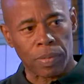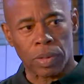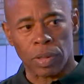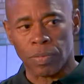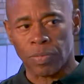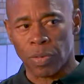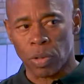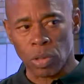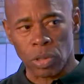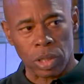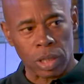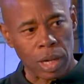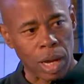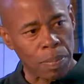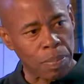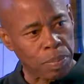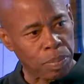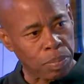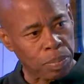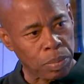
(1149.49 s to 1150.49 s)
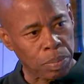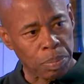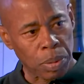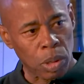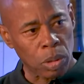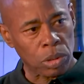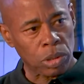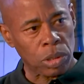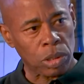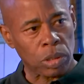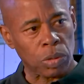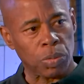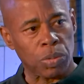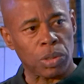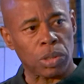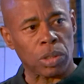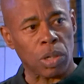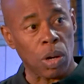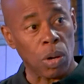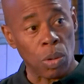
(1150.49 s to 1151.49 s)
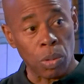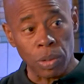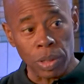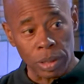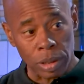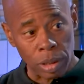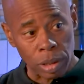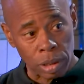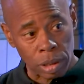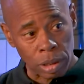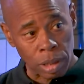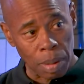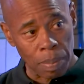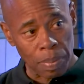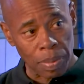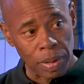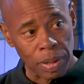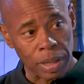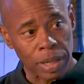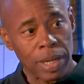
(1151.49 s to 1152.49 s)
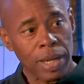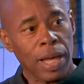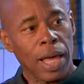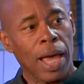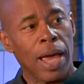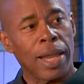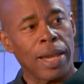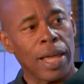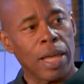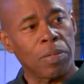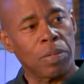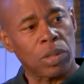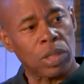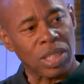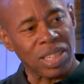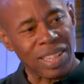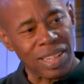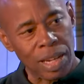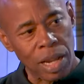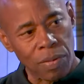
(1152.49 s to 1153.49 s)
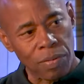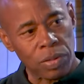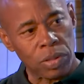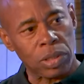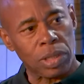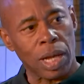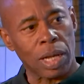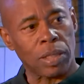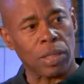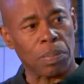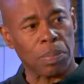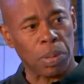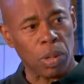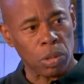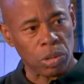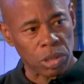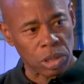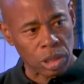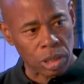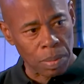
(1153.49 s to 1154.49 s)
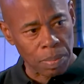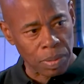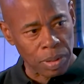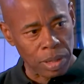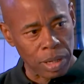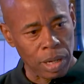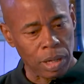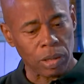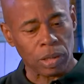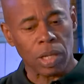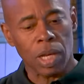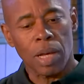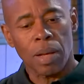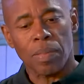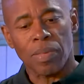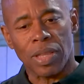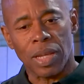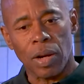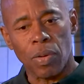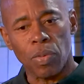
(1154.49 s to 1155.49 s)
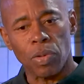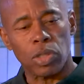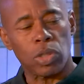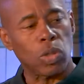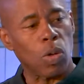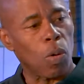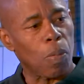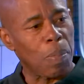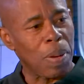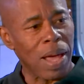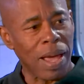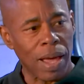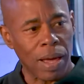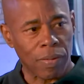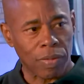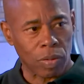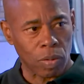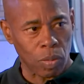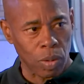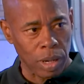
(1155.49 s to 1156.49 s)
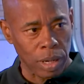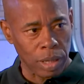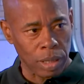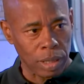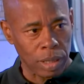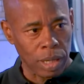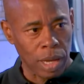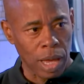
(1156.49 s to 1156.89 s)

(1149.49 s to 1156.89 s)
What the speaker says: The first thing I purchased was owning something and able to leverage that to purchase something else. There is no pathway. Right.